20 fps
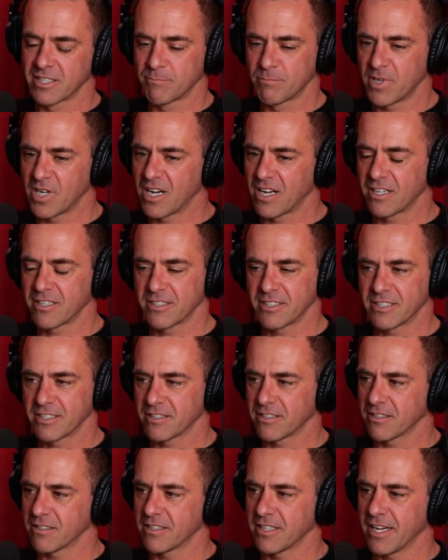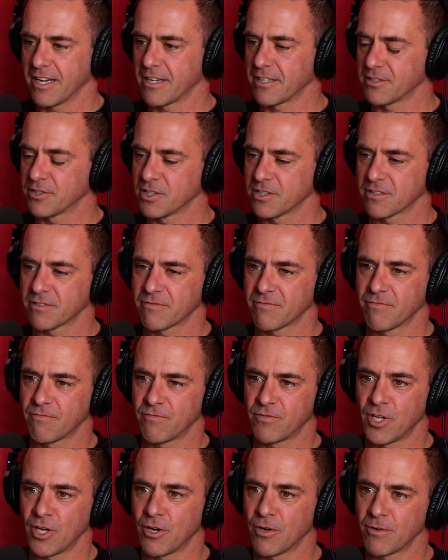But it just
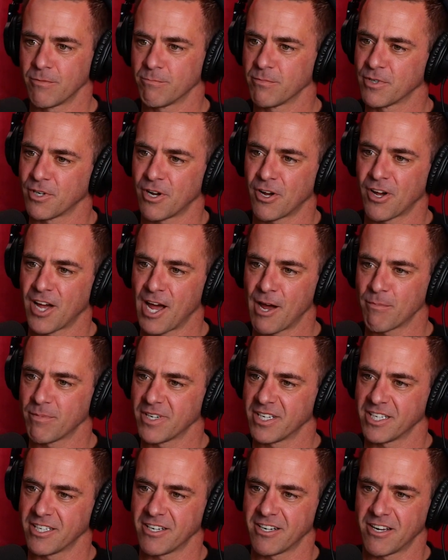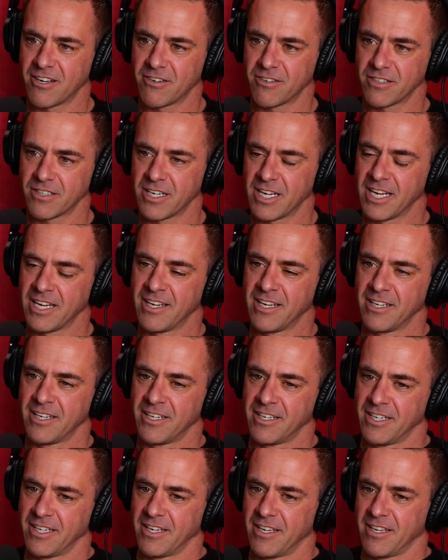flowed. It all happened, and
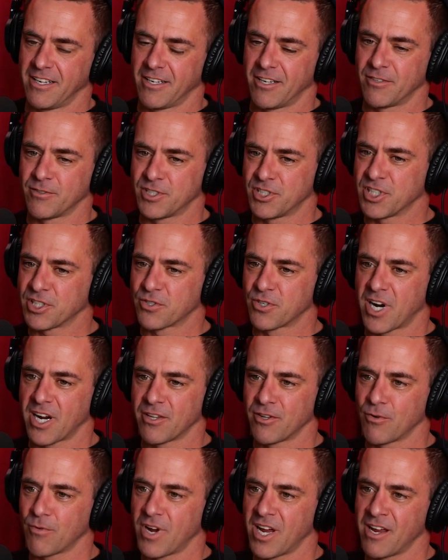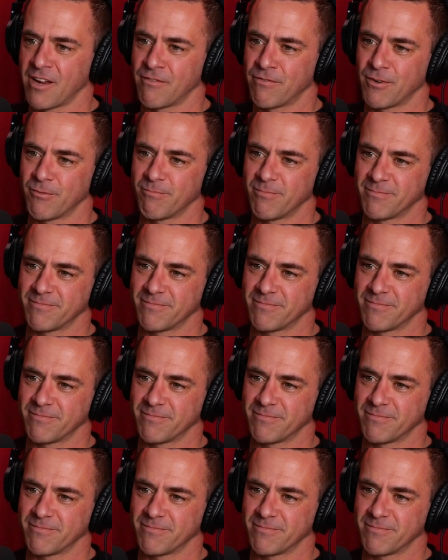was just riding the wave.